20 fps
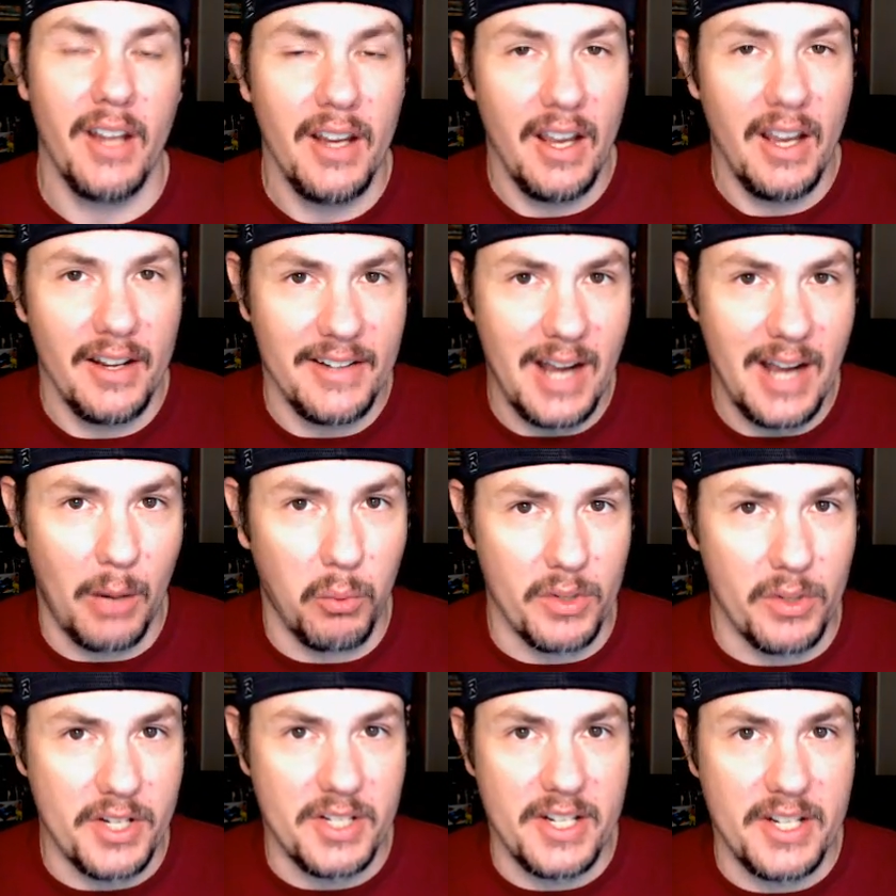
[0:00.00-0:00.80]
Now,
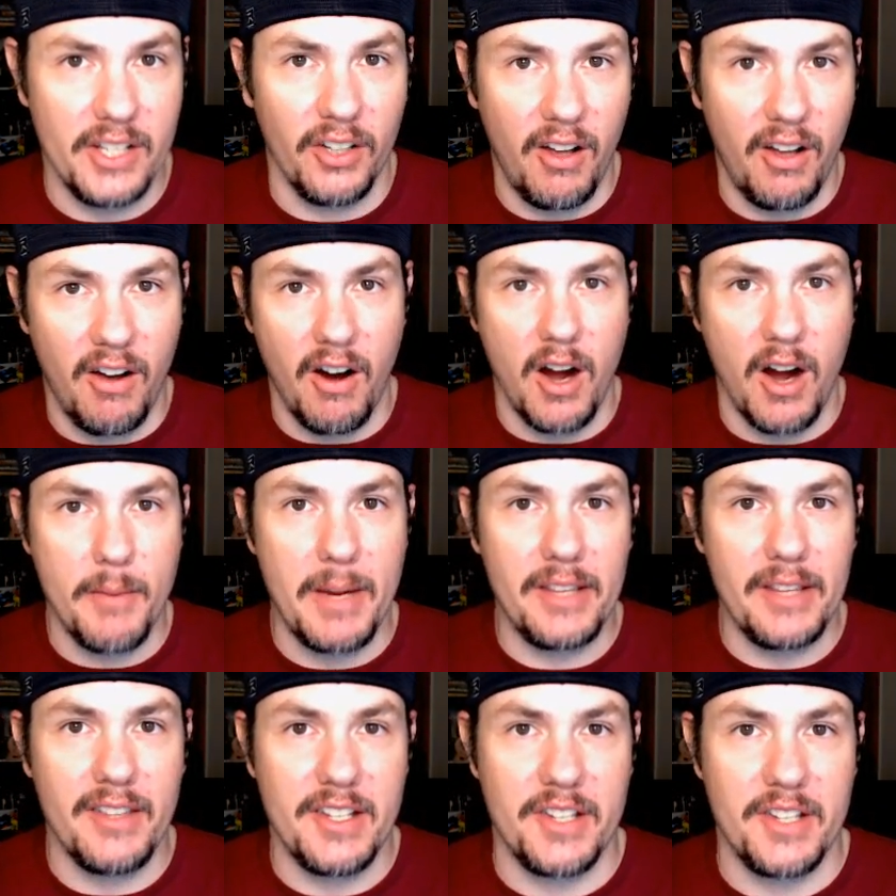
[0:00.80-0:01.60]
we're still
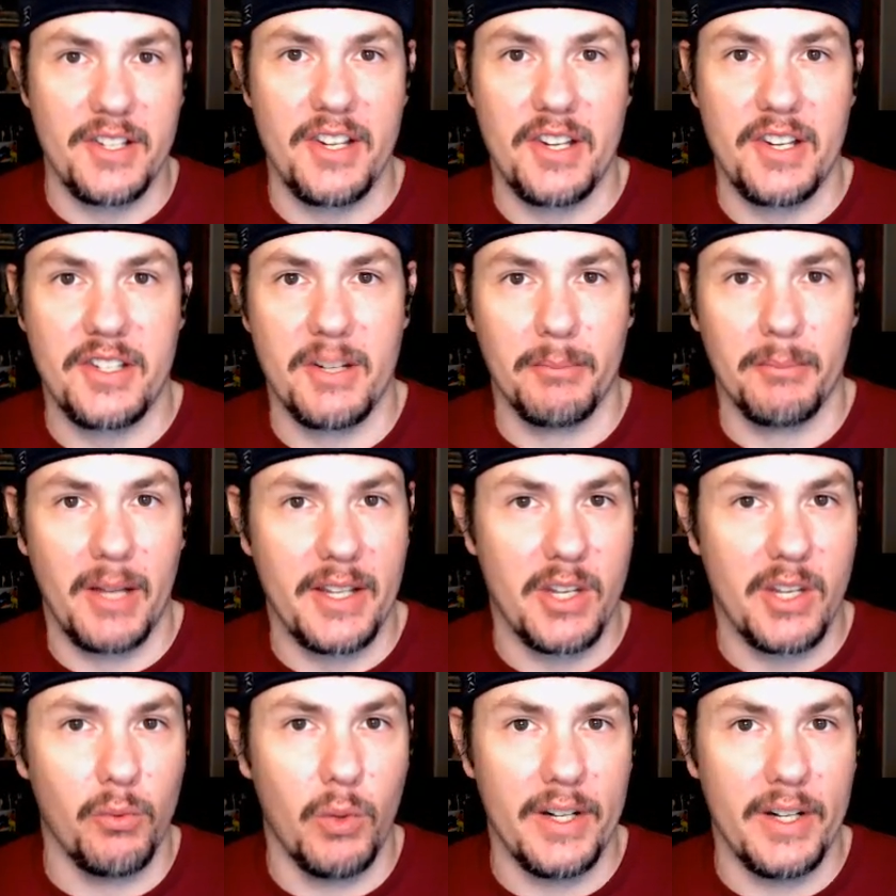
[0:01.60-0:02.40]
arming this system
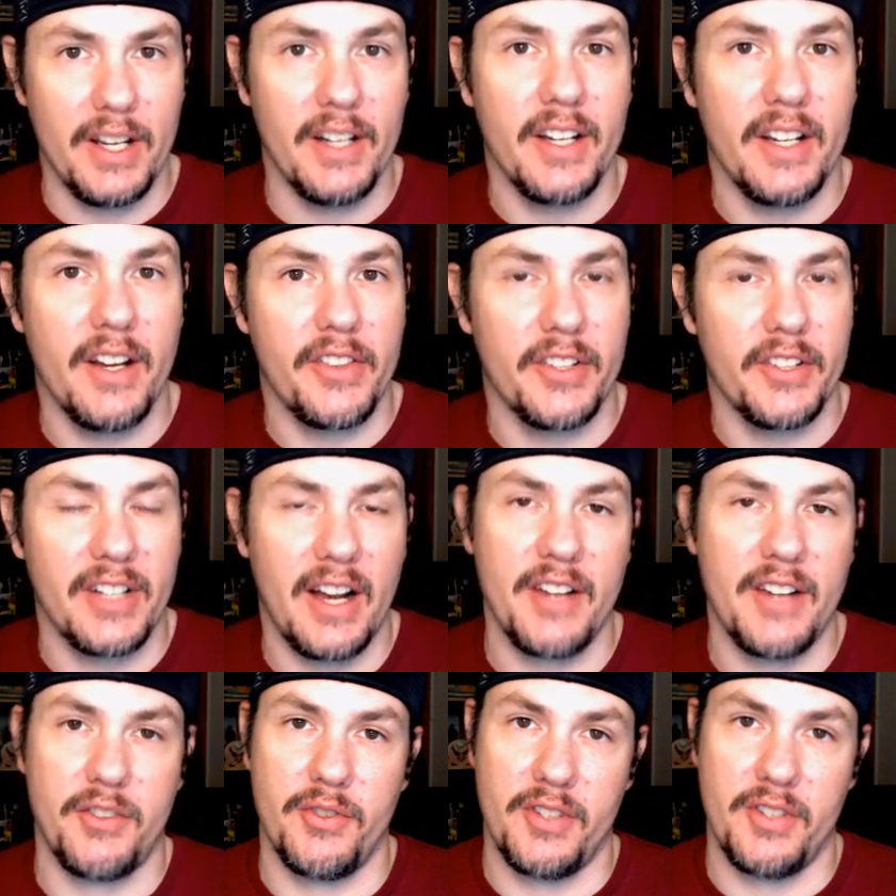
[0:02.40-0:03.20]
like you would any other
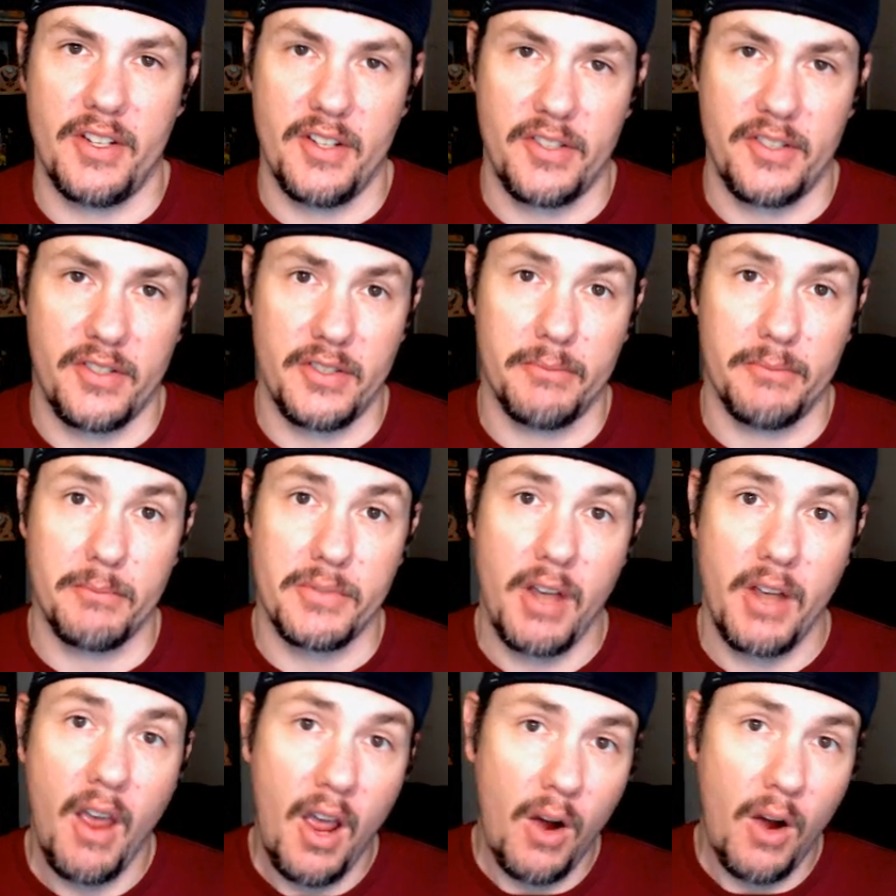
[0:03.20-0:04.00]
nitrous systems
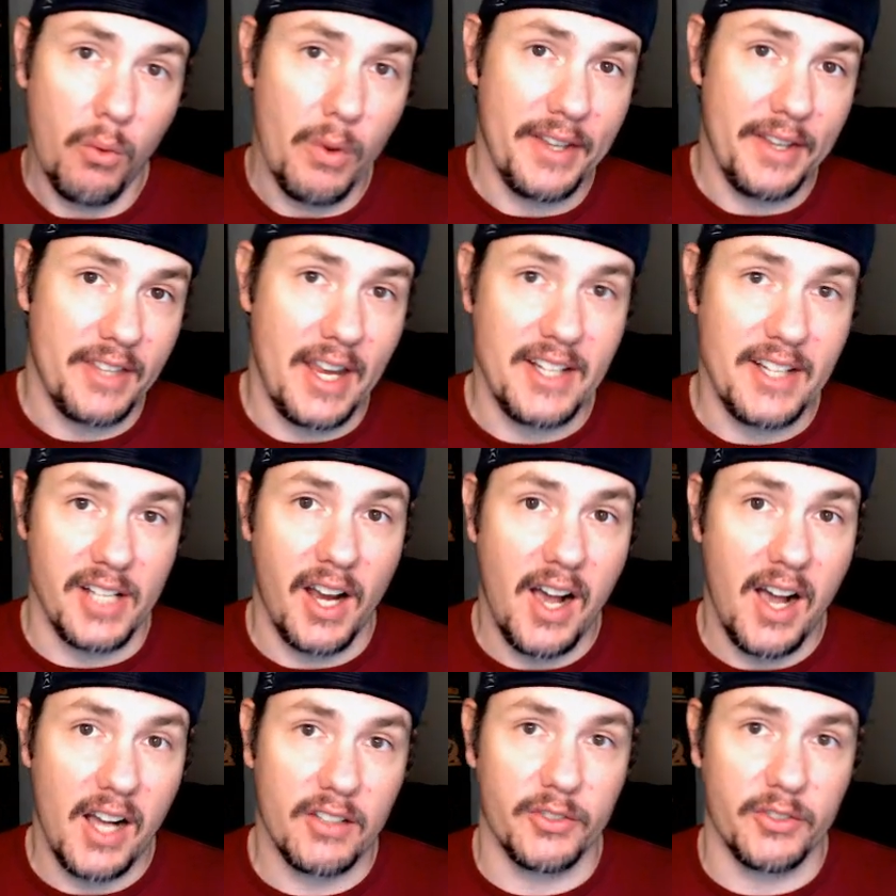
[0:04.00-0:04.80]
with a
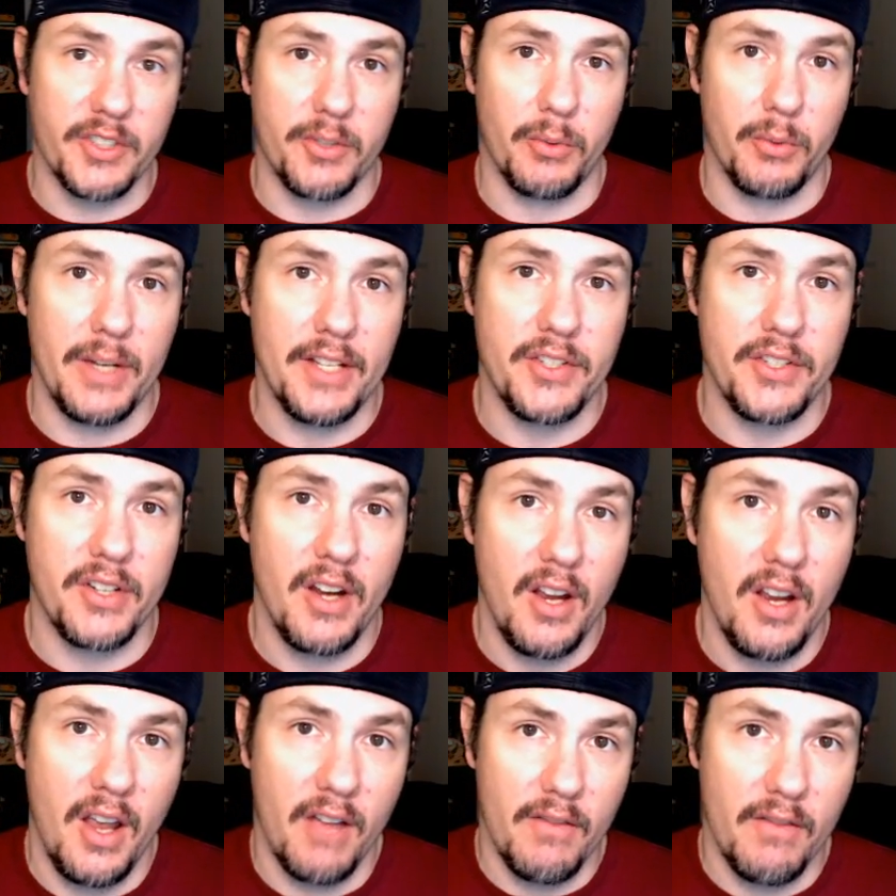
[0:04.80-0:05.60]
toggle switch
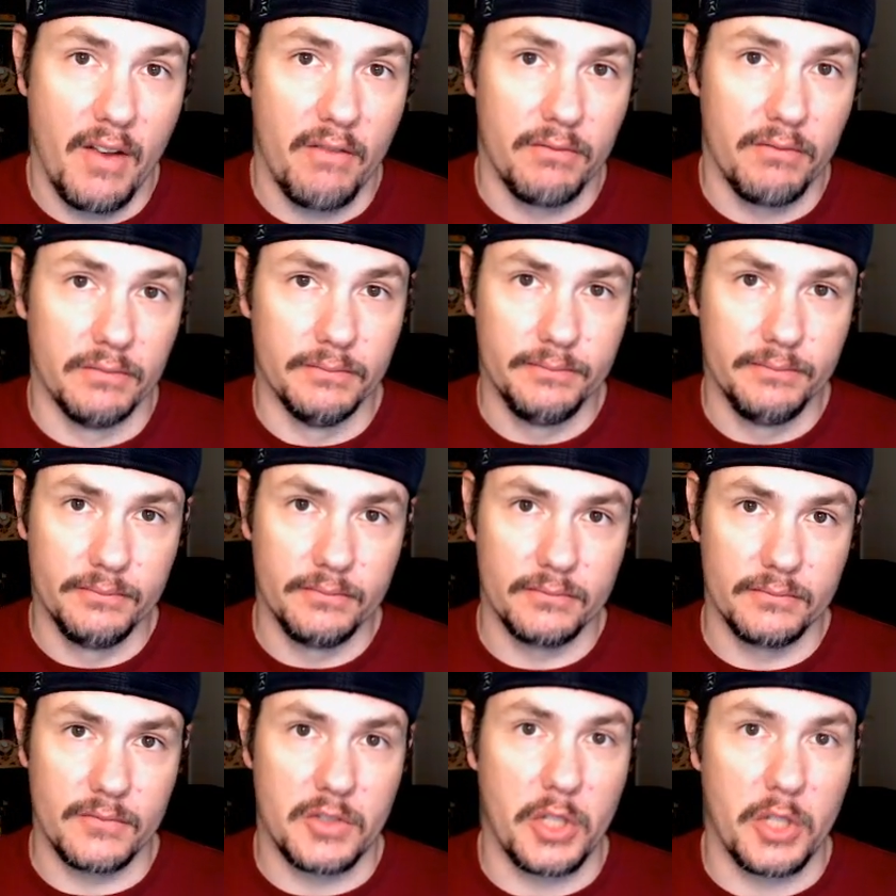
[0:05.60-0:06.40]

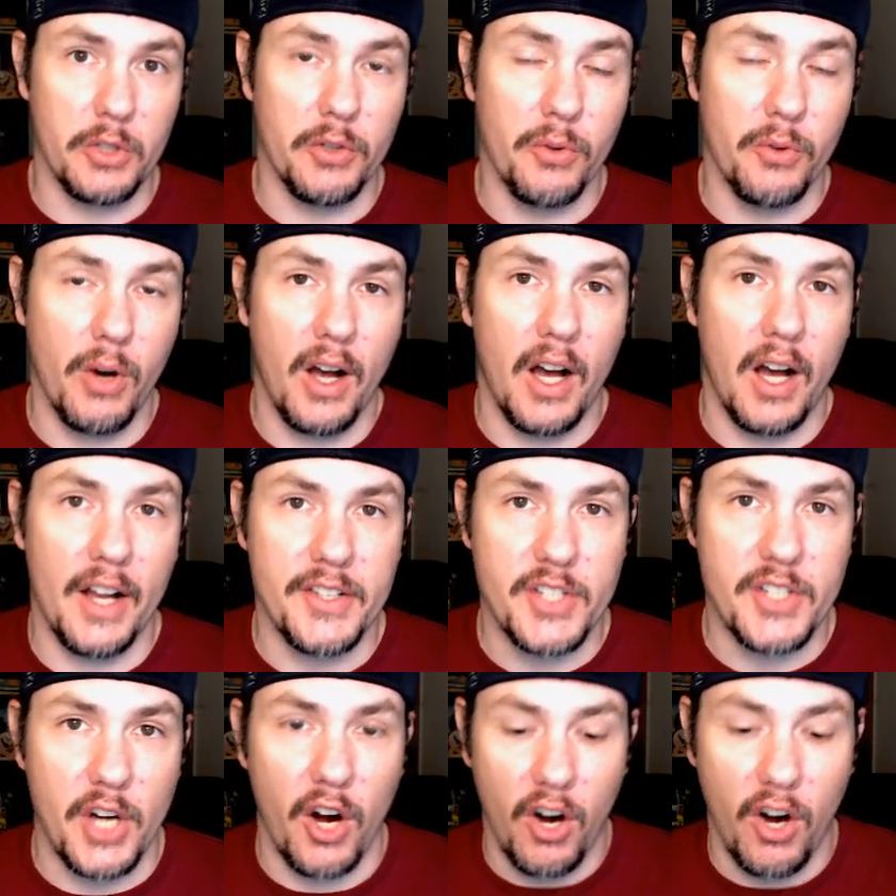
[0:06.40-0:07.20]
to
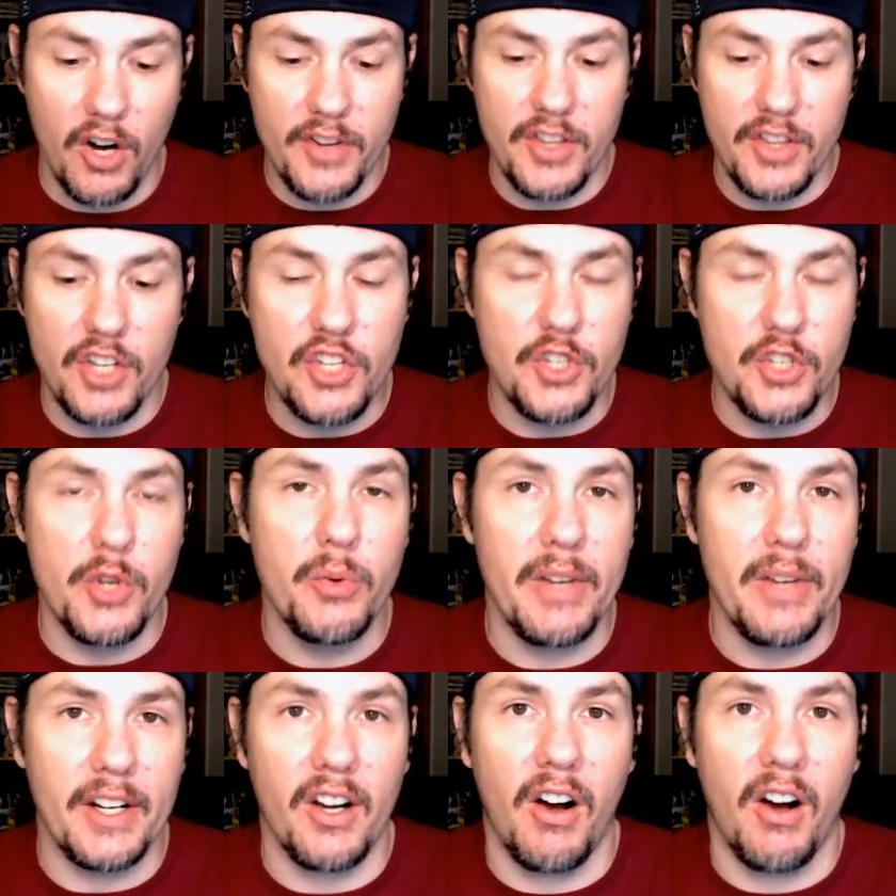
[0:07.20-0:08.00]
turn the
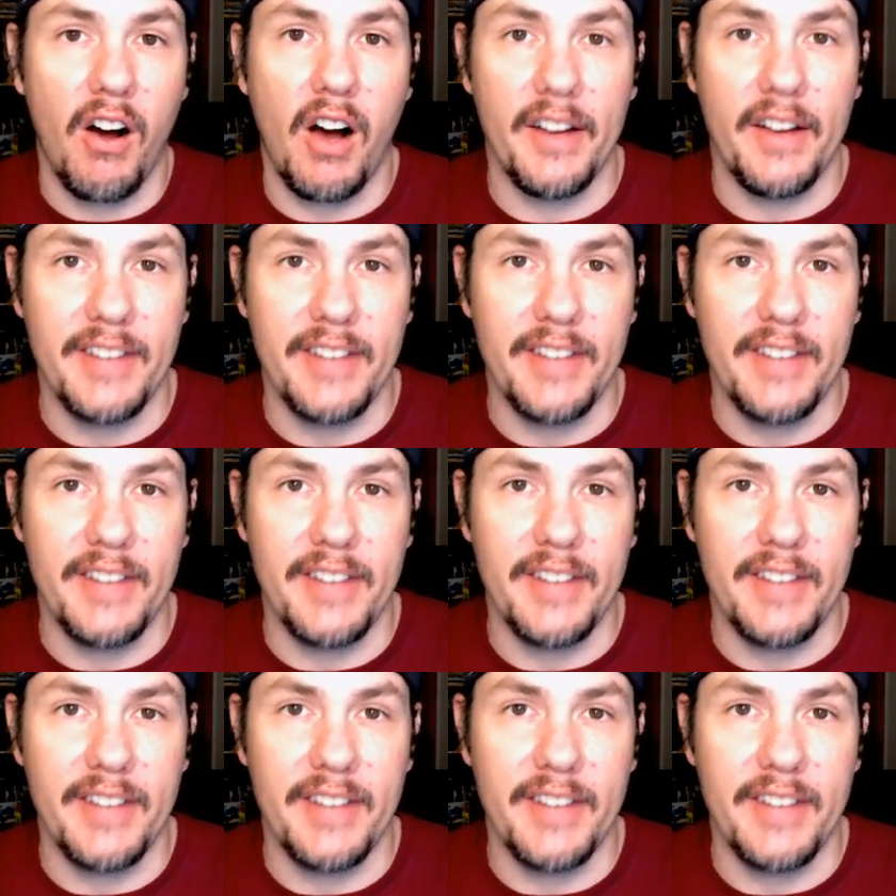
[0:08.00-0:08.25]
unit on.